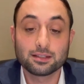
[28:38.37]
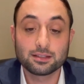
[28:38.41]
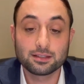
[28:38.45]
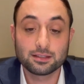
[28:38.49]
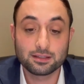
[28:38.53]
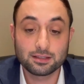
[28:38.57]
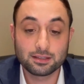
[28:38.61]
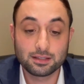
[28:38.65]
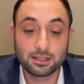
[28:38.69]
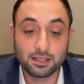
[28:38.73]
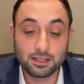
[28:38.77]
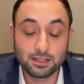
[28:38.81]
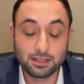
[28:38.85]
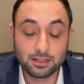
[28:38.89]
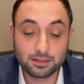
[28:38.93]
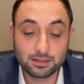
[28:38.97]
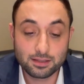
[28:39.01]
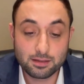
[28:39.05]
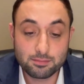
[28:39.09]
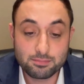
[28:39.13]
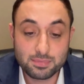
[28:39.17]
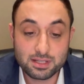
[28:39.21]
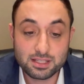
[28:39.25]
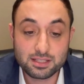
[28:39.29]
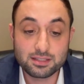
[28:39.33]
The,
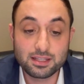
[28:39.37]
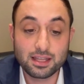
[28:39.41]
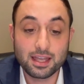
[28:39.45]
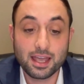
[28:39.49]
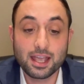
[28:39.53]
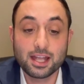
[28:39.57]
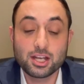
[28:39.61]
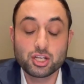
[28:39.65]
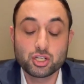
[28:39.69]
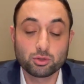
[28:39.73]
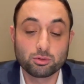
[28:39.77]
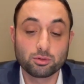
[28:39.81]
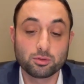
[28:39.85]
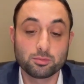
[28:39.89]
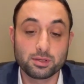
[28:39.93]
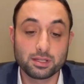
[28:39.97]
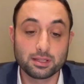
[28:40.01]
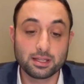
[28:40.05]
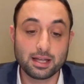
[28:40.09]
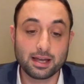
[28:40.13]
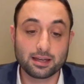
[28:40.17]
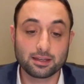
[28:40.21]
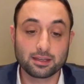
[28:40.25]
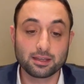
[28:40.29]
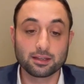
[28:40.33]
the, the angel will be
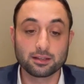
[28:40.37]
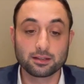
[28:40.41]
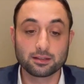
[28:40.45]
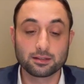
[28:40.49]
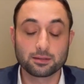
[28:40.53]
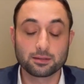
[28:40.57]
lacking.